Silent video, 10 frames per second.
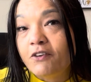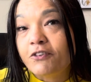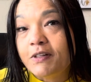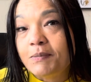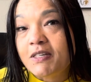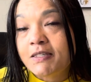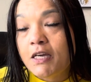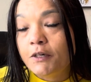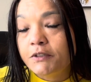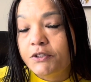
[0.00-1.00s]
for them
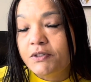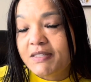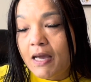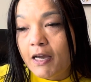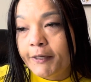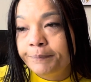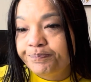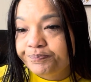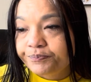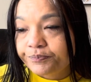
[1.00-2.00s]
to sign.
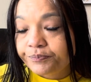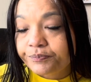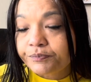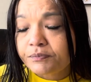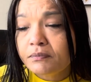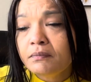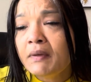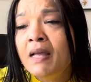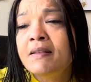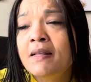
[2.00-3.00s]

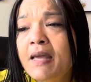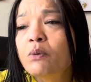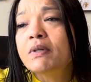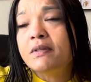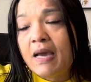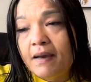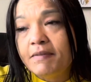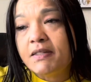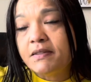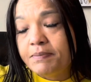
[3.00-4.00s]
And then they would hand
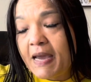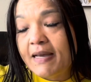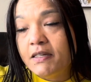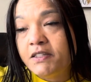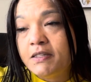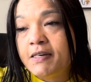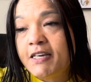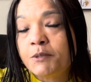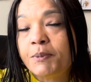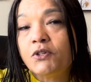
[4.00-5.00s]
it to the
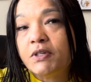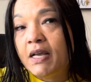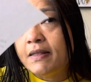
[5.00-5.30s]
next person, and